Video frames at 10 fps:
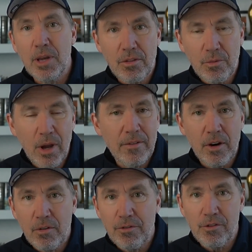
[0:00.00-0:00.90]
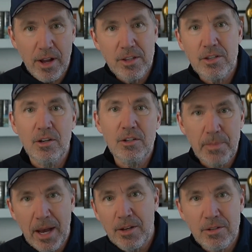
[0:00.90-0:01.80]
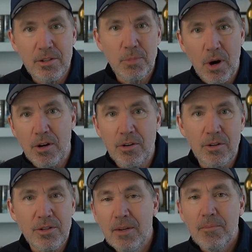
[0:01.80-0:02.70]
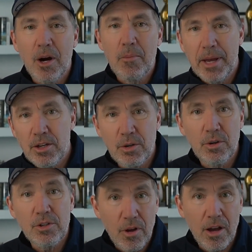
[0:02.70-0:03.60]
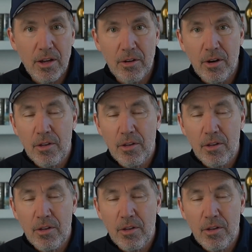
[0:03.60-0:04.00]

We have our friends, our spouses, partners, our mentors, our